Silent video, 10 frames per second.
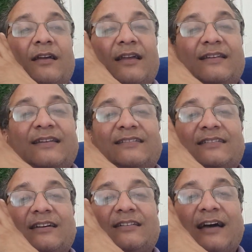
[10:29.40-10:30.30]
It
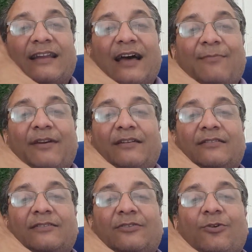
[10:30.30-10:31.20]
is a dynamic,
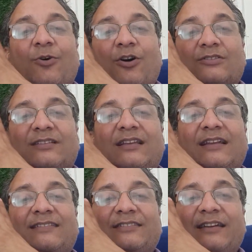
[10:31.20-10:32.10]

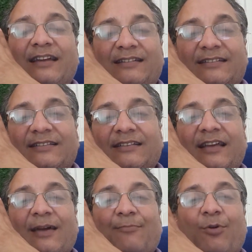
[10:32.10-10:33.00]
oscillatory entity
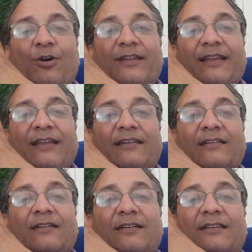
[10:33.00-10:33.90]
embodying
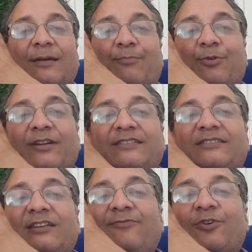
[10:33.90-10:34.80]
the
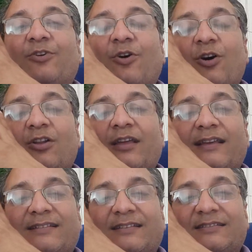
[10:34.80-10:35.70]
potential for all
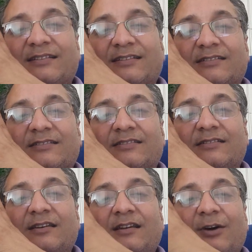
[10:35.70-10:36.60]
existence.
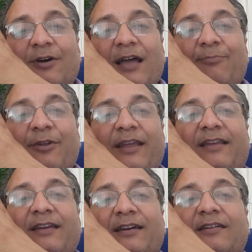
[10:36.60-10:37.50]
Now, I
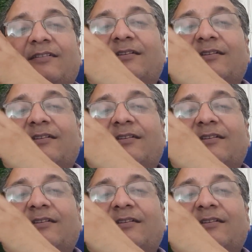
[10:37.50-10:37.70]
break here